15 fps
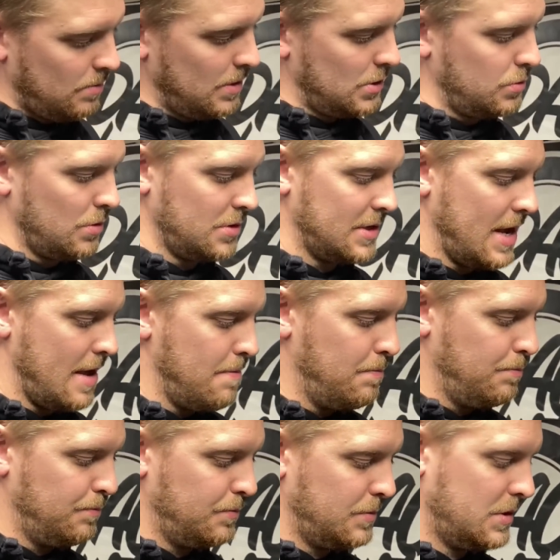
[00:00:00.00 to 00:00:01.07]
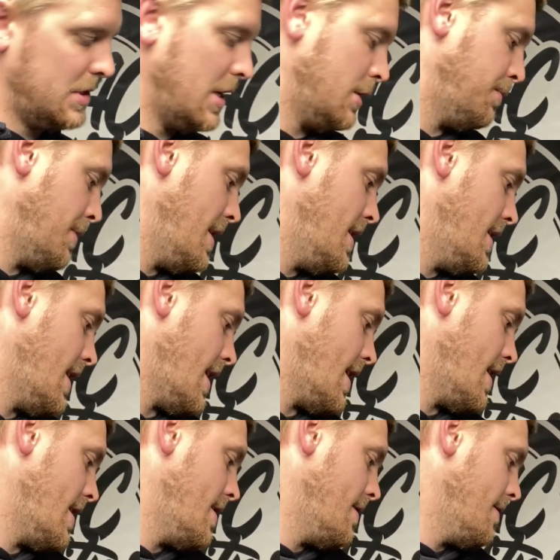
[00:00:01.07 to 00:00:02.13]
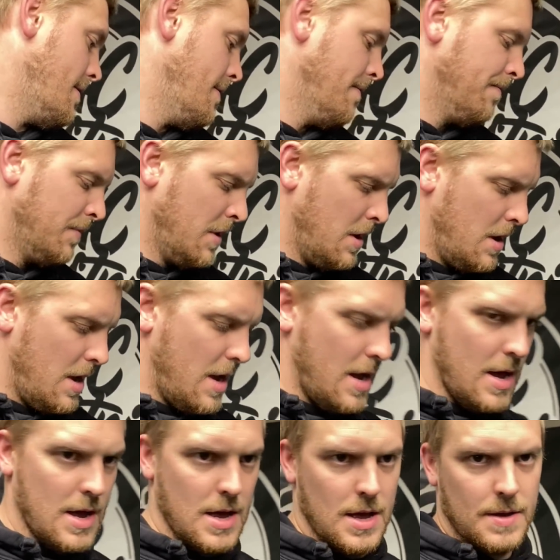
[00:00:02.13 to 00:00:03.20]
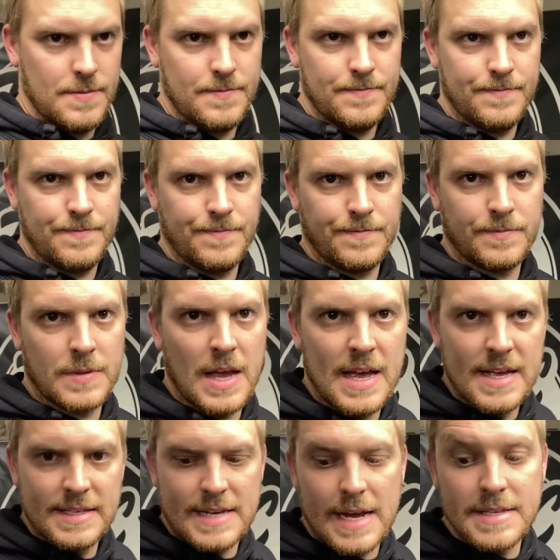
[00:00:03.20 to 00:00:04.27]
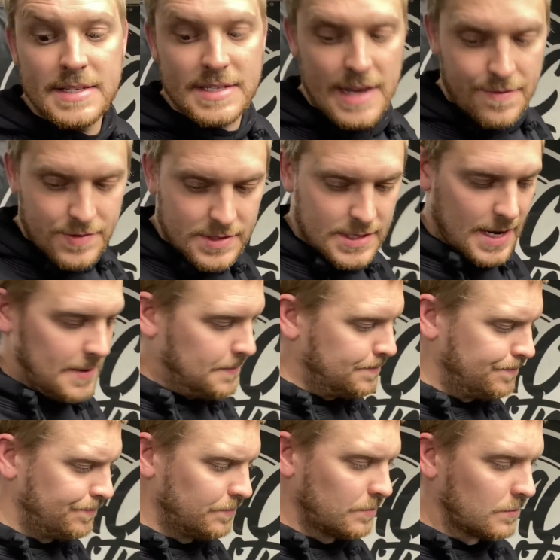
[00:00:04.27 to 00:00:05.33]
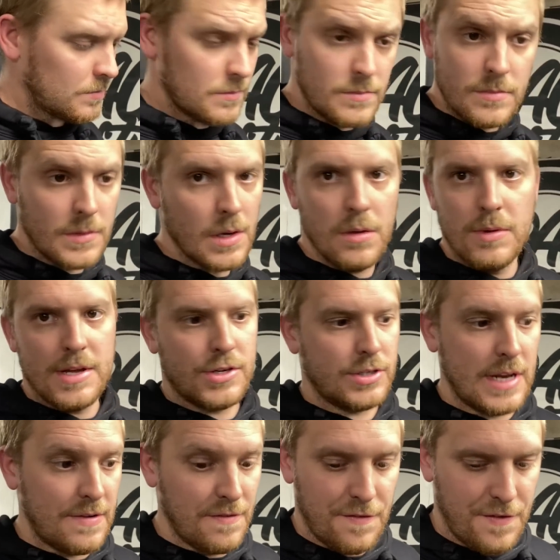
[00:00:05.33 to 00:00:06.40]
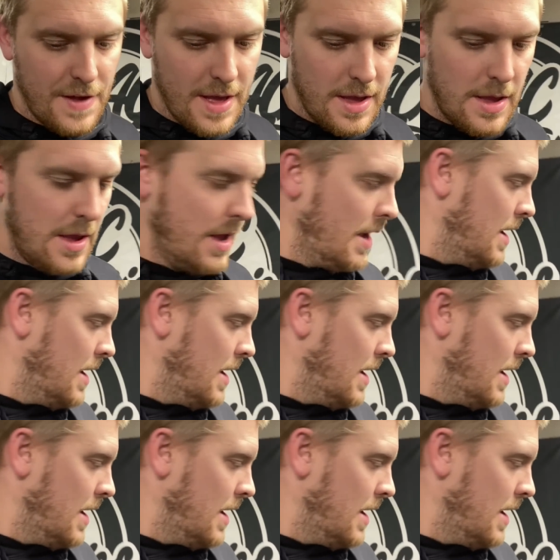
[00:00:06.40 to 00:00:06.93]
which was a 6PK 1070, which didn't fit.